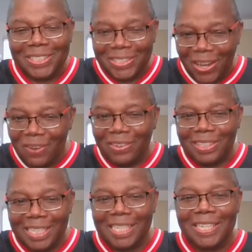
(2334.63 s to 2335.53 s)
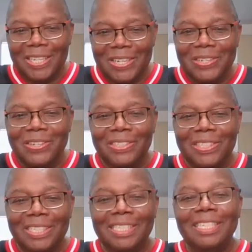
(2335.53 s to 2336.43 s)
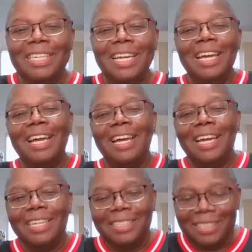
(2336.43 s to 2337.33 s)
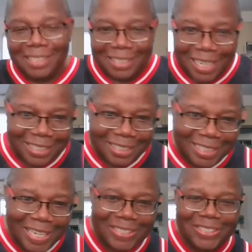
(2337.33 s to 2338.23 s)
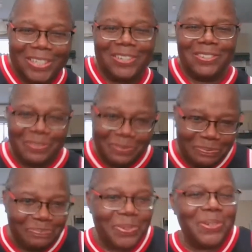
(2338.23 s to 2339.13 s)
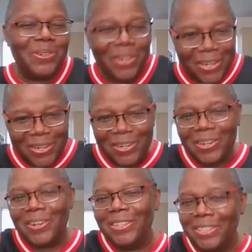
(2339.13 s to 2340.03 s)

Don't need no ticket. You got to get on board. All